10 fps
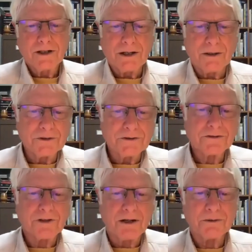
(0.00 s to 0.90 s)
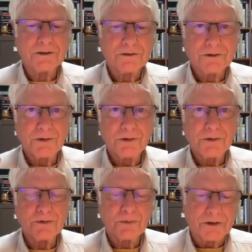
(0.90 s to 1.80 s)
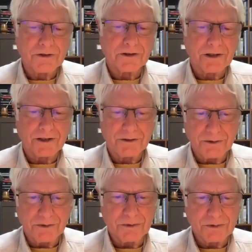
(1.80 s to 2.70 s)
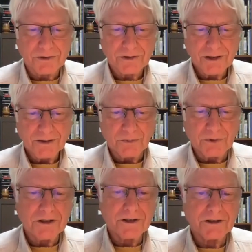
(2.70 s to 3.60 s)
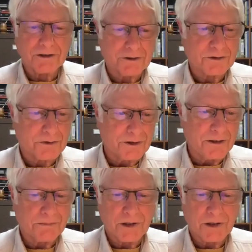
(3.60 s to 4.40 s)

Always, always choose what you're going to use when you get to the stream.